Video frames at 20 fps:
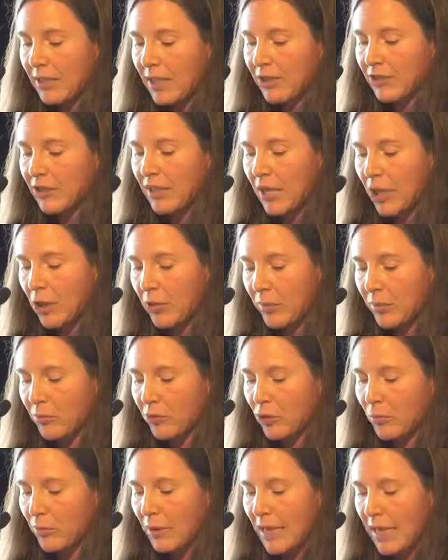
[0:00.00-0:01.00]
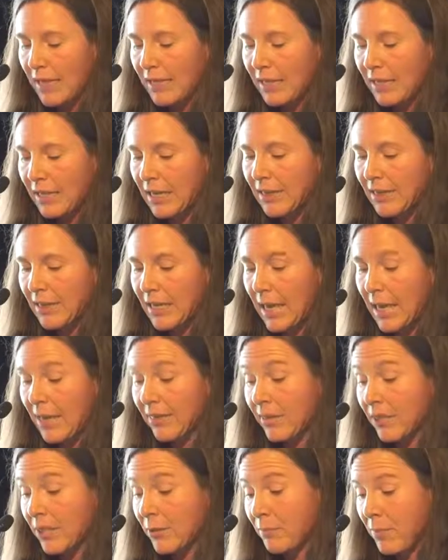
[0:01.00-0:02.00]
down to help them do planning, and they
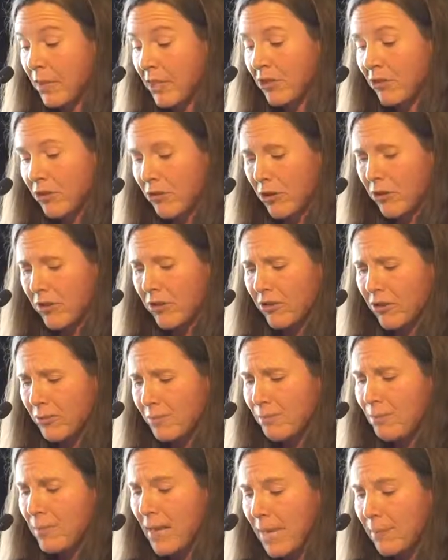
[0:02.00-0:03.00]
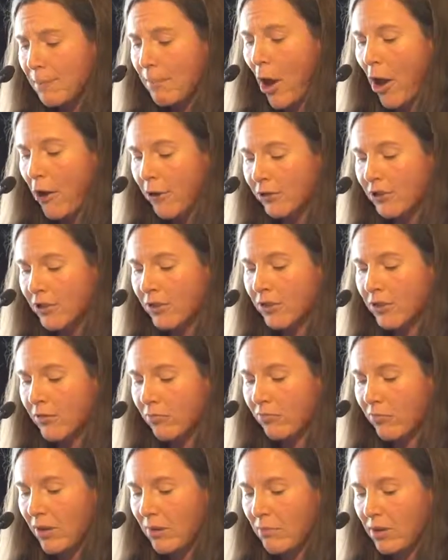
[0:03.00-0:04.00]
had this big, those big posters
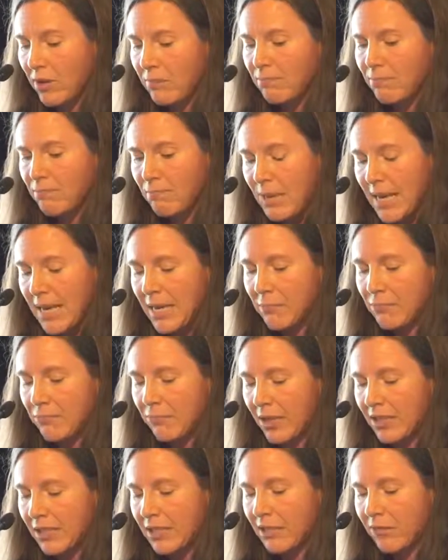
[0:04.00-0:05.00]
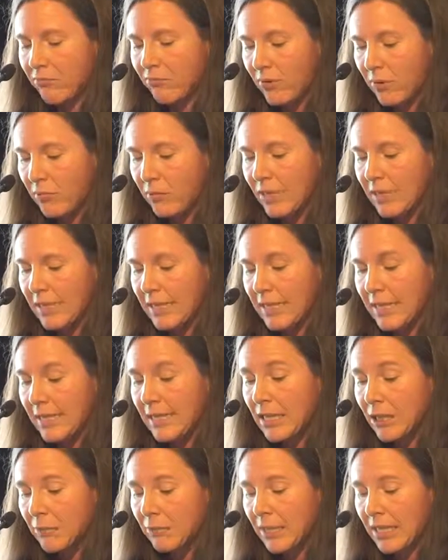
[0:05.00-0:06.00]
of women, big breasty women in a
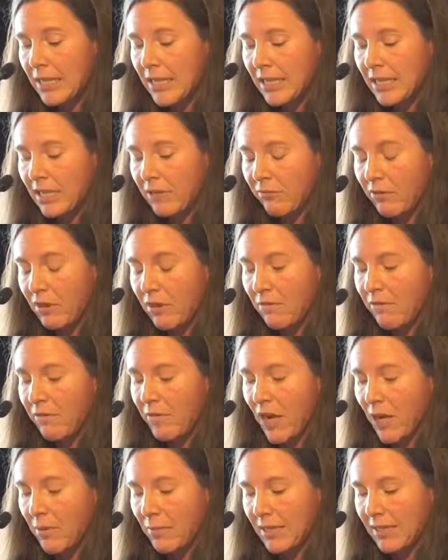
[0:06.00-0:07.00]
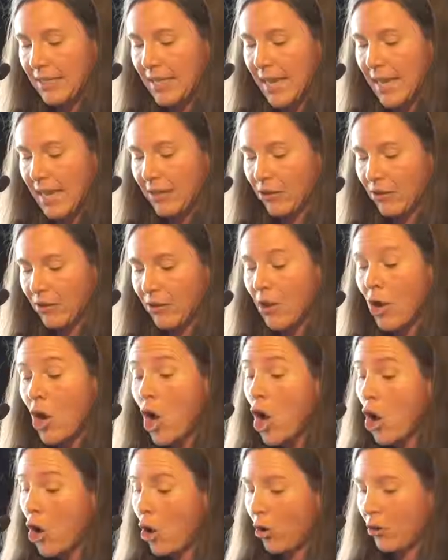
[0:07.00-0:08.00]
little bikini with a fireman's hat on,
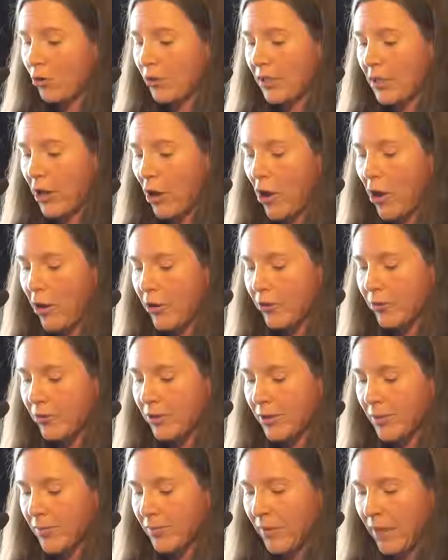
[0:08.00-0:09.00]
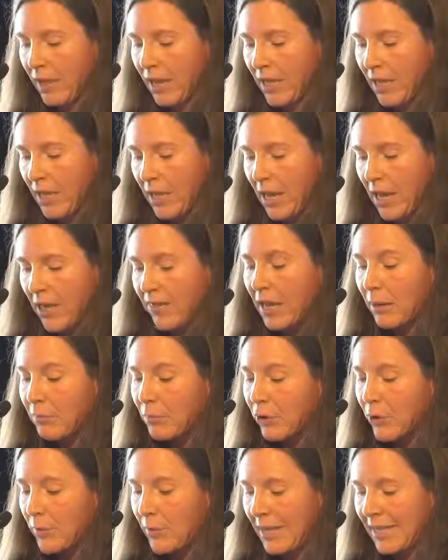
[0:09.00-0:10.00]
holding a hose. They
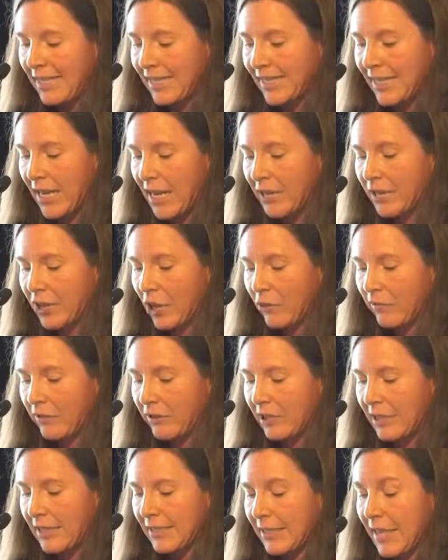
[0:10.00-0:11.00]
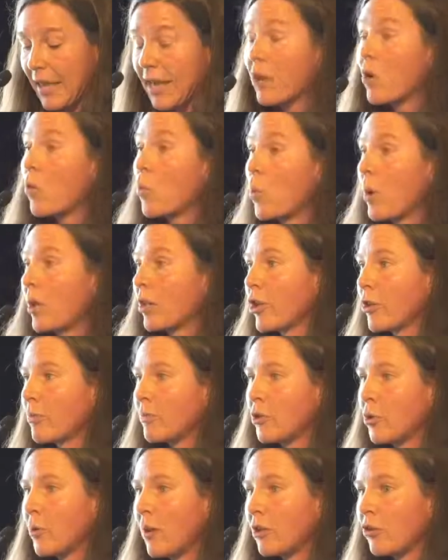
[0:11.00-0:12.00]
had put a big sign over it saying,
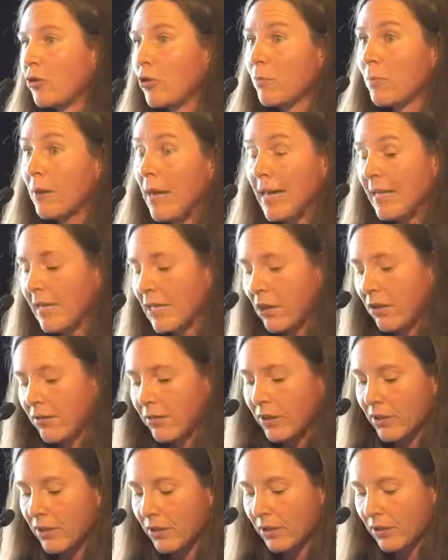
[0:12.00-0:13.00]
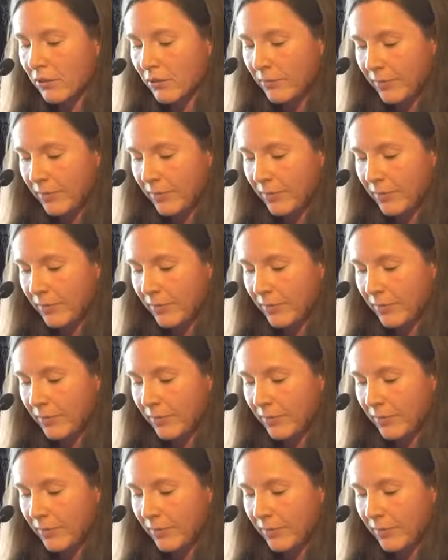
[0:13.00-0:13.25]
'Welcome to our new planning officer.'